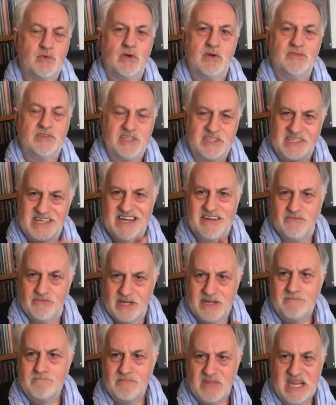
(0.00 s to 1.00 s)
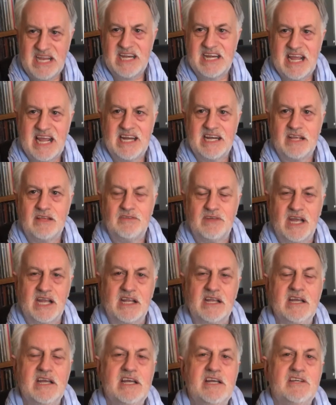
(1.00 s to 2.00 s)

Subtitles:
word that didn't really mean anything.